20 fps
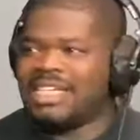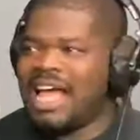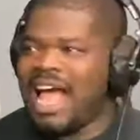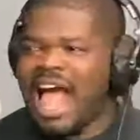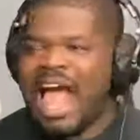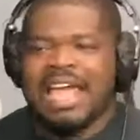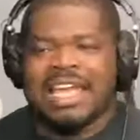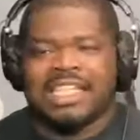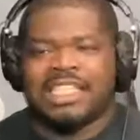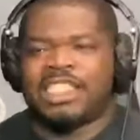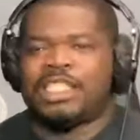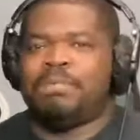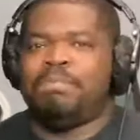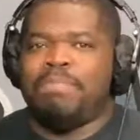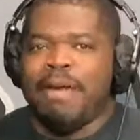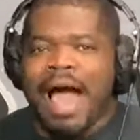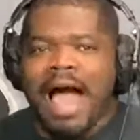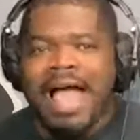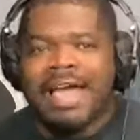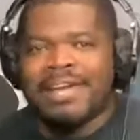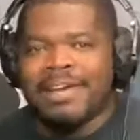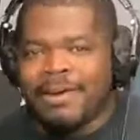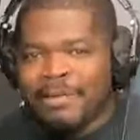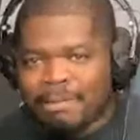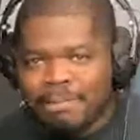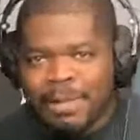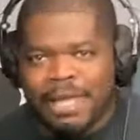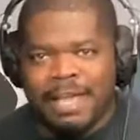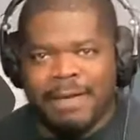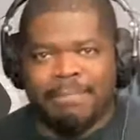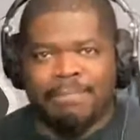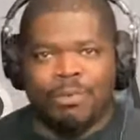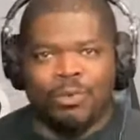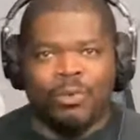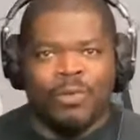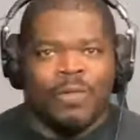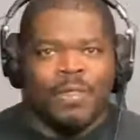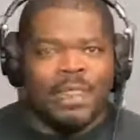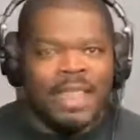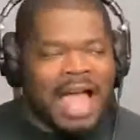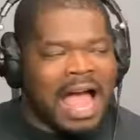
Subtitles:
I inspired people.